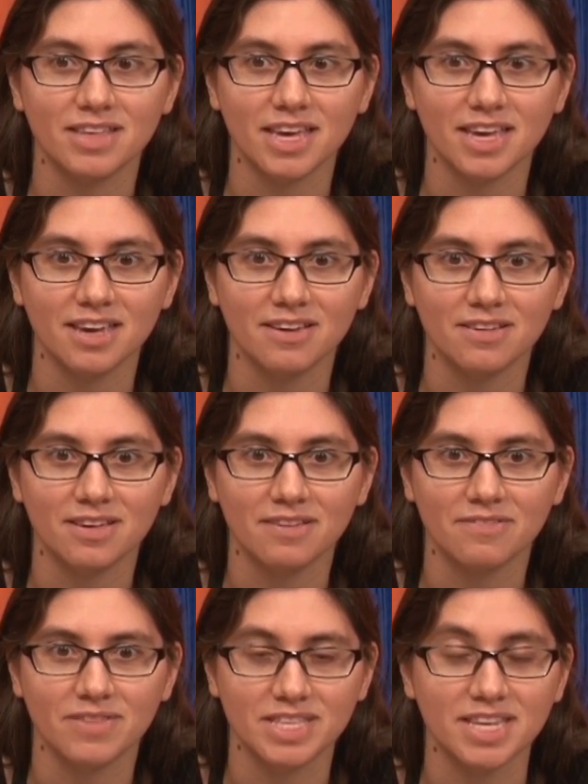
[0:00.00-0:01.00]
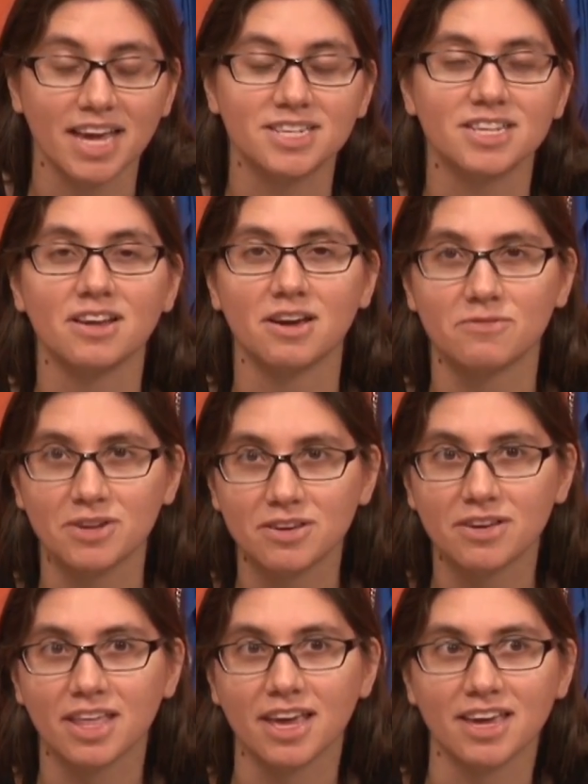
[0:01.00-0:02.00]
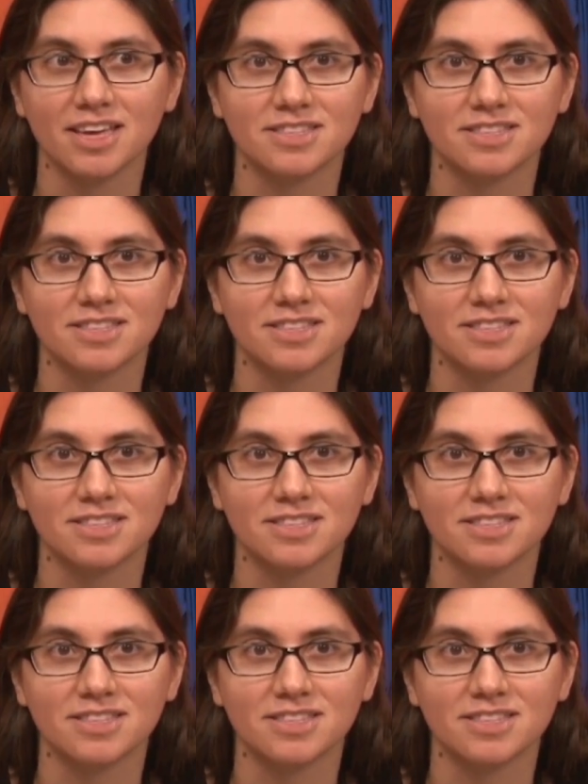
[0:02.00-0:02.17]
it's actually not real clay.